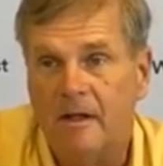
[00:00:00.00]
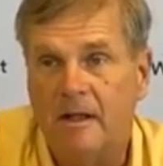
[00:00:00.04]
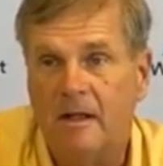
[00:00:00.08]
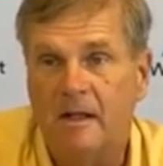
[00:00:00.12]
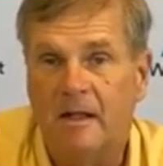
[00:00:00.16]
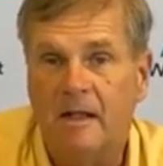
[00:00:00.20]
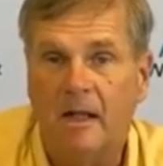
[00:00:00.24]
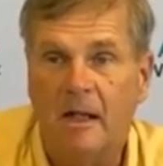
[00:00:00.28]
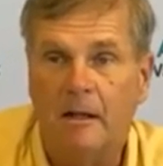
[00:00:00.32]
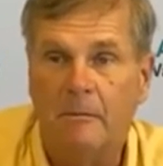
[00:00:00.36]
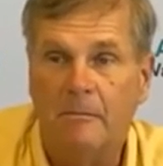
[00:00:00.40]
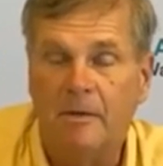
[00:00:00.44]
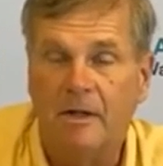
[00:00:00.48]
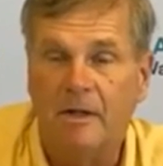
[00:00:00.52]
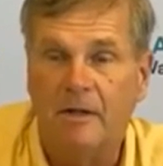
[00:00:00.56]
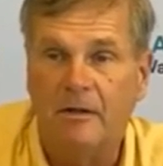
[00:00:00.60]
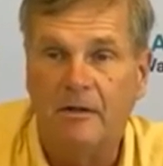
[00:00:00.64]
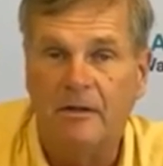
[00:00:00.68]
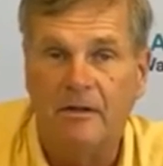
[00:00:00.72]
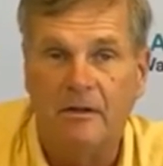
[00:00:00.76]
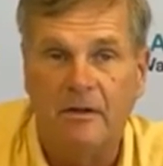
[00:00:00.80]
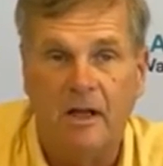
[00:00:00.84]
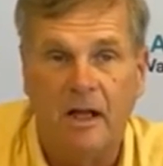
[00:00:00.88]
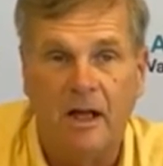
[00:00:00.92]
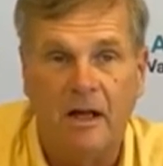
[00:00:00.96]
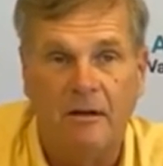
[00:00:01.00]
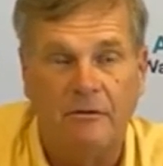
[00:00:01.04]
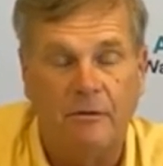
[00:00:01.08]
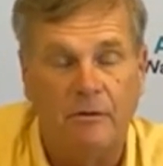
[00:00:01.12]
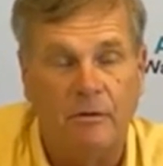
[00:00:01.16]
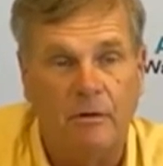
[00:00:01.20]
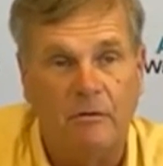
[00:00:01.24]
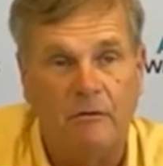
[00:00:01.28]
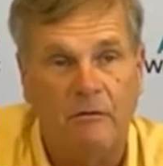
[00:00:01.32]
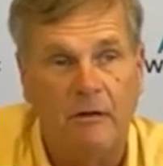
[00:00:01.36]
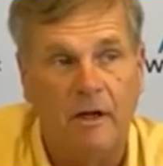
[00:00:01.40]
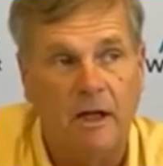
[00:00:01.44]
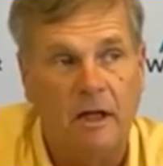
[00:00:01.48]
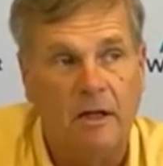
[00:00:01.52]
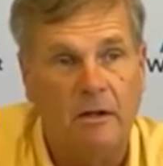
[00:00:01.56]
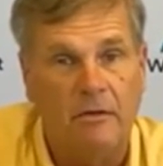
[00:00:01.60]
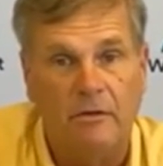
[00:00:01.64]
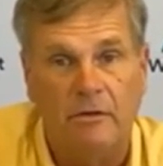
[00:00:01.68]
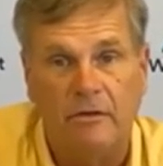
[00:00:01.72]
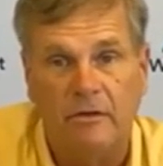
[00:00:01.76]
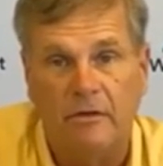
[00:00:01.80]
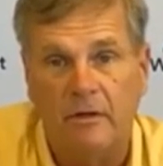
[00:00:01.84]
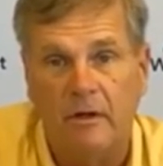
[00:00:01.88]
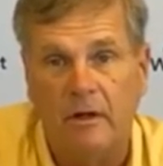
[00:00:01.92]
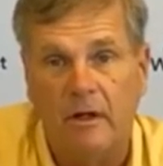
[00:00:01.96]
then that means you have to
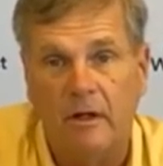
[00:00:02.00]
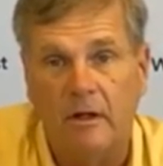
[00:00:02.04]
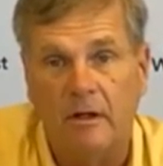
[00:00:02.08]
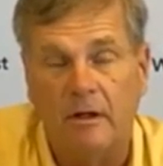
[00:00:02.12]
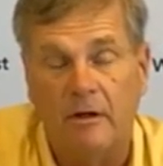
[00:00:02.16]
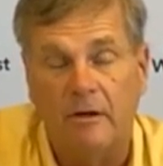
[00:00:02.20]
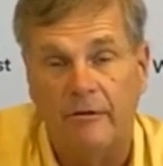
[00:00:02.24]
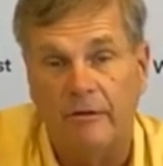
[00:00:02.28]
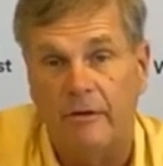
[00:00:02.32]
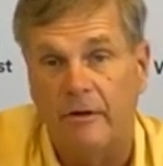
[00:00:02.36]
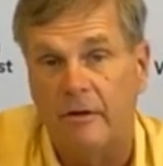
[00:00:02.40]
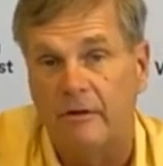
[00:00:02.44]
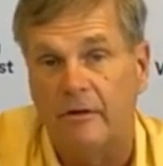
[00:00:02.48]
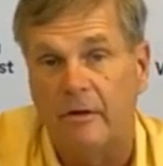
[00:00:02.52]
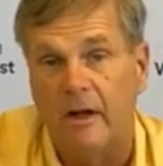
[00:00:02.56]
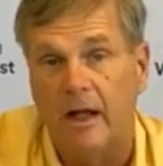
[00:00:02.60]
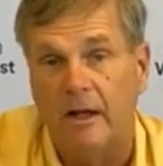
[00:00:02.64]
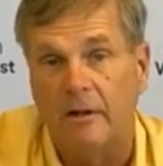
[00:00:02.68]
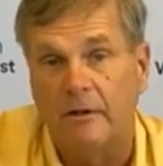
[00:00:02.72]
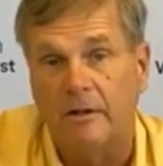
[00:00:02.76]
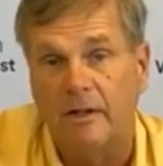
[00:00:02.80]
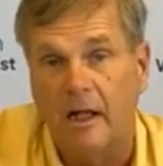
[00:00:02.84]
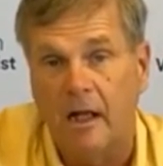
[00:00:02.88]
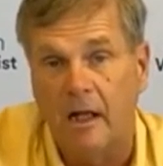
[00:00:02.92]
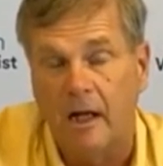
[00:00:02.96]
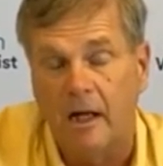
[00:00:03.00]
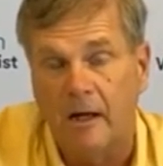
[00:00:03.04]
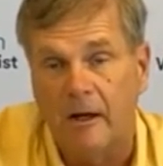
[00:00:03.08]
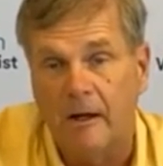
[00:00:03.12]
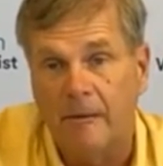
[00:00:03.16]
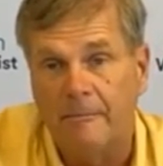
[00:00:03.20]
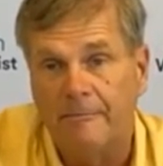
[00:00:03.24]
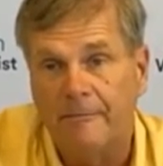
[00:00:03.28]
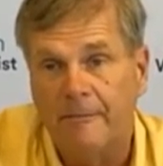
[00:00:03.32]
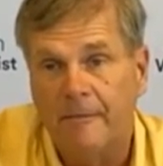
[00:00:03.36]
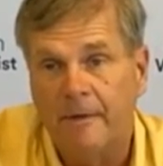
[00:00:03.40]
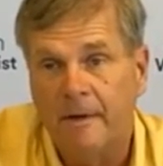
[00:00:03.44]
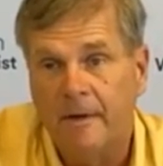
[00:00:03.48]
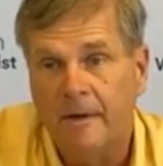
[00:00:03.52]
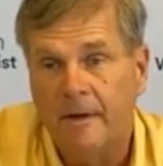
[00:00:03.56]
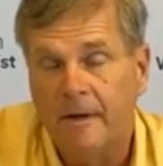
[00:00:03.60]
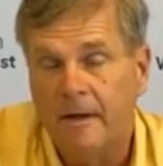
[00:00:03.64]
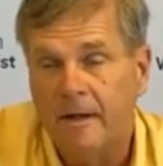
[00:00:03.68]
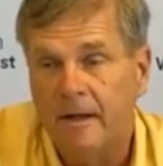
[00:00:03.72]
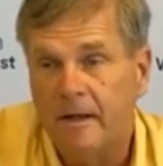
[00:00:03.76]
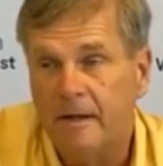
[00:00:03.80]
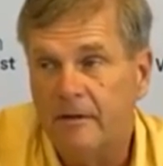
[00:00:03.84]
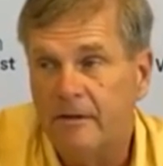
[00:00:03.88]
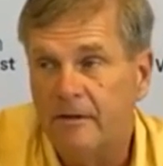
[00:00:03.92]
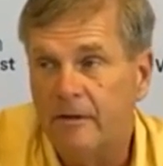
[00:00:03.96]
arrange different child care,
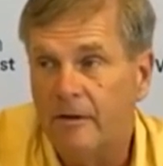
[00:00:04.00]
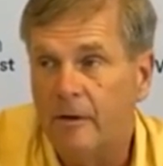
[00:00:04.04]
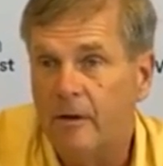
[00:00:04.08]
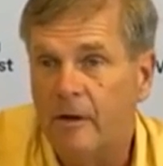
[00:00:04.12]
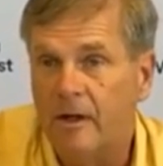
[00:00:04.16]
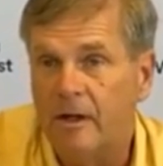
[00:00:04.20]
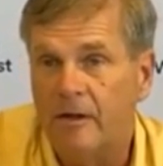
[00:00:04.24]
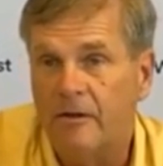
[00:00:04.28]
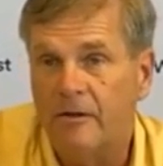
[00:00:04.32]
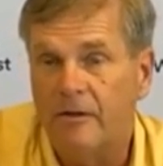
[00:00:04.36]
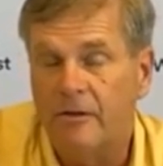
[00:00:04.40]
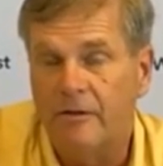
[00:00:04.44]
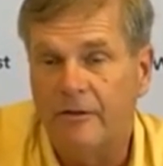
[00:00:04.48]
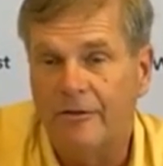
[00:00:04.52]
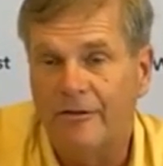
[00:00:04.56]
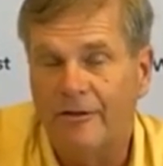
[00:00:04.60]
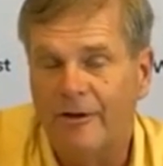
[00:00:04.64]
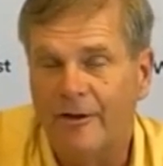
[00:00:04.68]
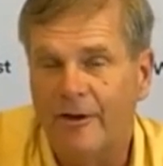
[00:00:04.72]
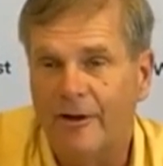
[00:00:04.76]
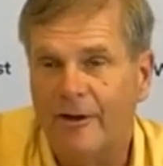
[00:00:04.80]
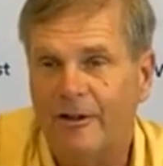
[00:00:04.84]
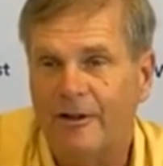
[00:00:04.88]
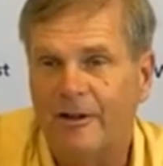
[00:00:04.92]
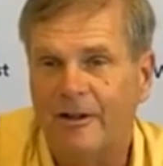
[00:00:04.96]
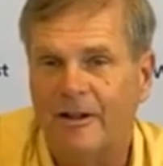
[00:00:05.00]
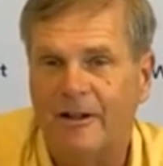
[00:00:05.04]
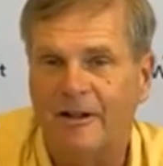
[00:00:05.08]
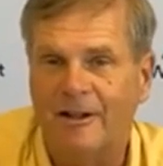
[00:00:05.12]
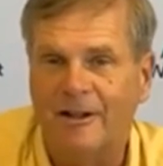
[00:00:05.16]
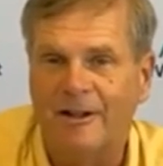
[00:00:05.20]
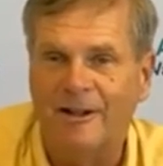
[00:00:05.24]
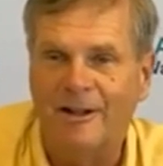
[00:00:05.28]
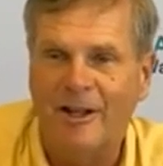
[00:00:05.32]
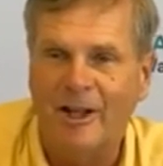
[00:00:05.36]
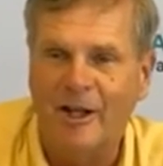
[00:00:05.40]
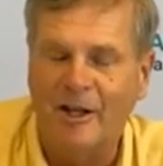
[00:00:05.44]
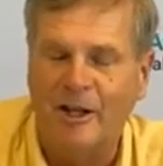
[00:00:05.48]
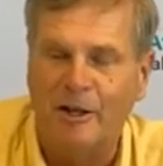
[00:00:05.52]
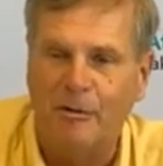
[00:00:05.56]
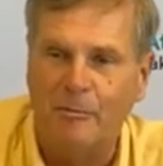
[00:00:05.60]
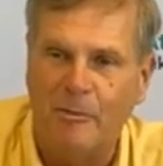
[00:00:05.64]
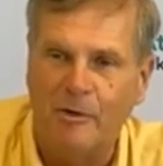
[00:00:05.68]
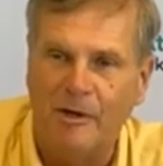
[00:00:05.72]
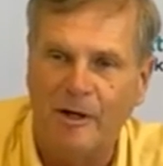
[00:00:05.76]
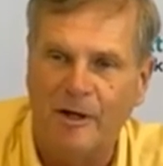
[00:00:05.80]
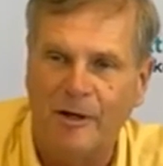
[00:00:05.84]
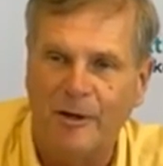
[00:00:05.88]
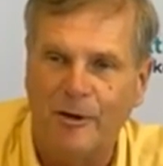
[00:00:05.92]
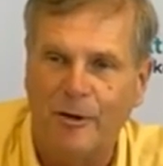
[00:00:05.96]
so on and so forth, and then they can
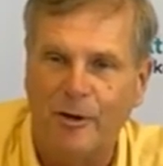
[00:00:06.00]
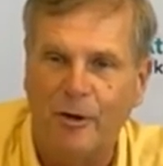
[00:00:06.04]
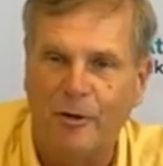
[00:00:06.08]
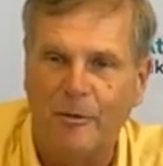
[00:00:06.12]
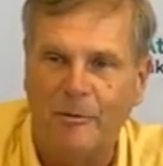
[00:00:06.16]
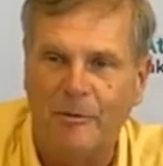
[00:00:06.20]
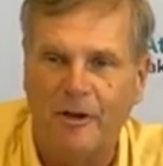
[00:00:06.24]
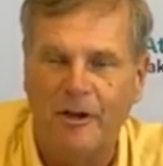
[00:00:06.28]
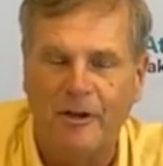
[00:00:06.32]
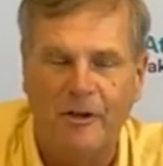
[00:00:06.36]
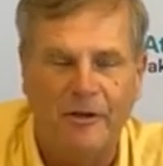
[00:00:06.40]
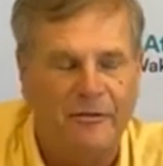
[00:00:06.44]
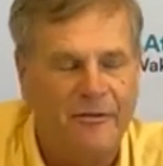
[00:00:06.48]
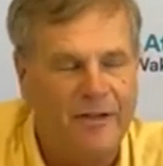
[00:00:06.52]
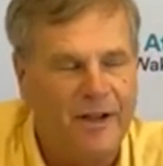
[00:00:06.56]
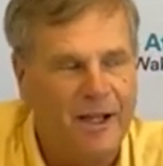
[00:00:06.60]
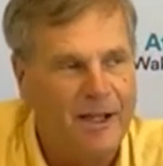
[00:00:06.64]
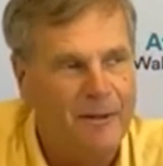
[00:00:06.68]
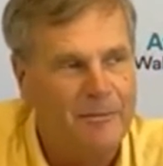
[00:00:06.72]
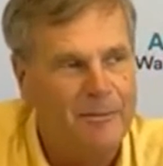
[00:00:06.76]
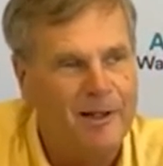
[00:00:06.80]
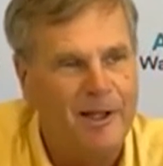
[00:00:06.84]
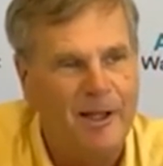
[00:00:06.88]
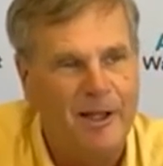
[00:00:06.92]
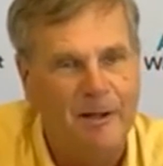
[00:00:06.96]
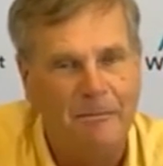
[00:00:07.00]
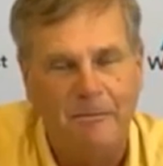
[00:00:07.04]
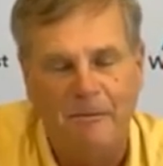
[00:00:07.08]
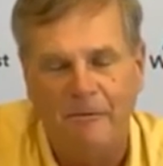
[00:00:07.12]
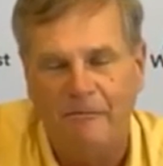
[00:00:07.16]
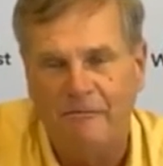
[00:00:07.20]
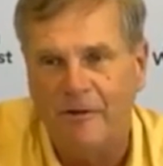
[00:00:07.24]
bring it home to the family.